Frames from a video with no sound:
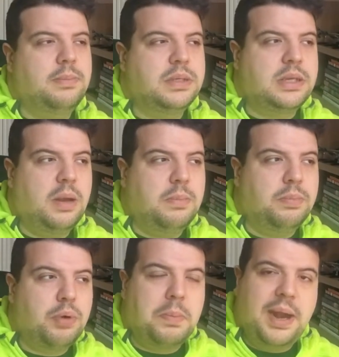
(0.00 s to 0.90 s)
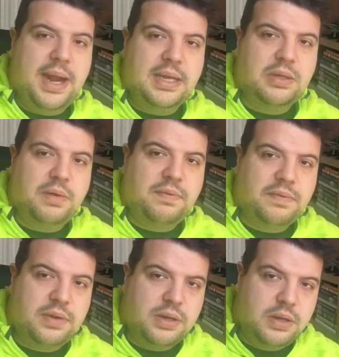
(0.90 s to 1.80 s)
some proper
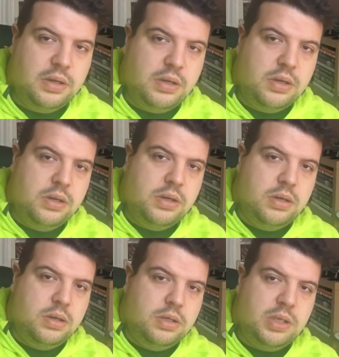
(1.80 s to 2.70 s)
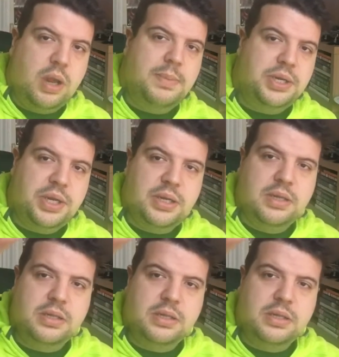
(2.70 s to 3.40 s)
airsoft skirmishing,